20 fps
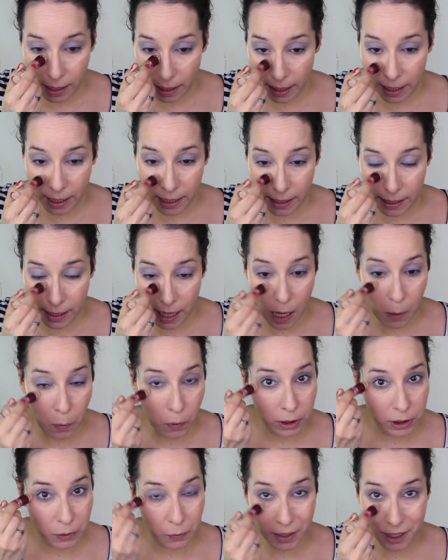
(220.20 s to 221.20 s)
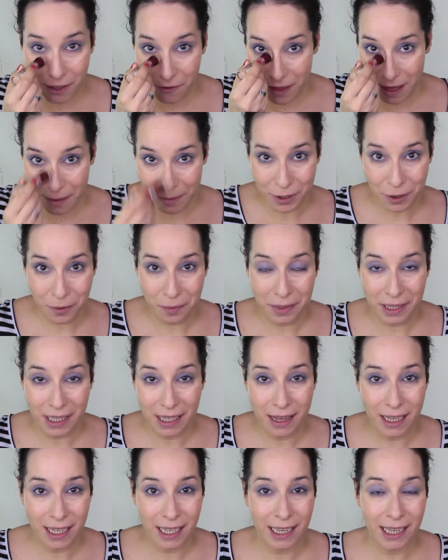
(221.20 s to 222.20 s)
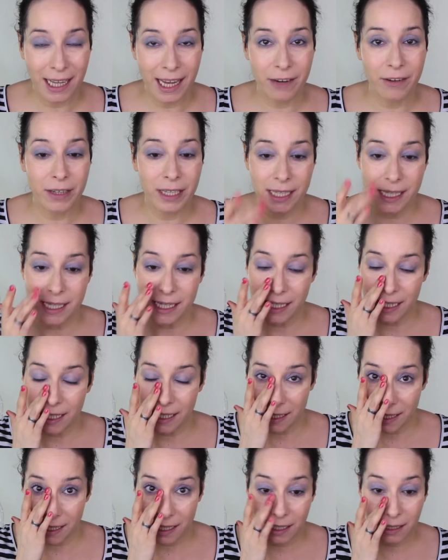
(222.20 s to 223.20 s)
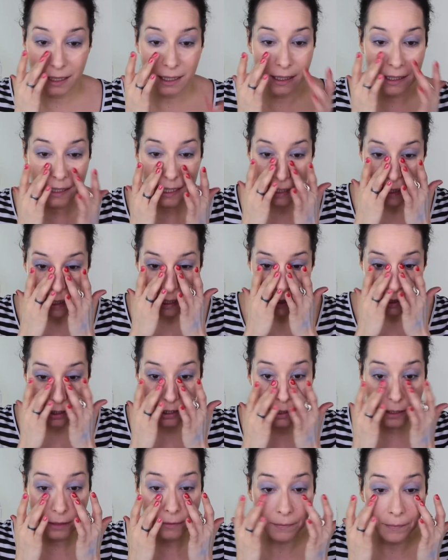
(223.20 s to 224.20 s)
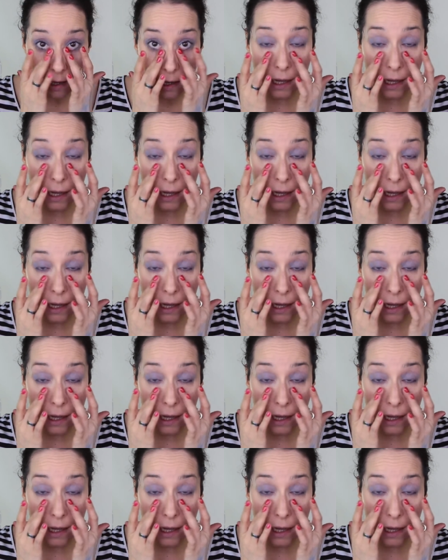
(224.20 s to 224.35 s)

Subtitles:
and I want one of them to be the Clarins Instant Concealer.